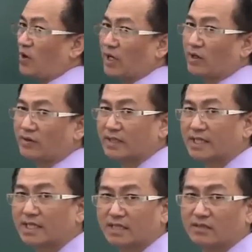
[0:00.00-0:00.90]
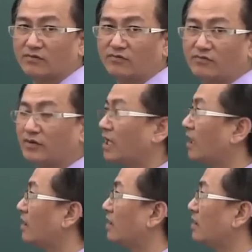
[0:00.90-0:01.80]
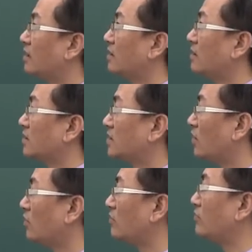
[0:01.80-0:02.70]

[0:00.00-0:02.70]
point on the curve. So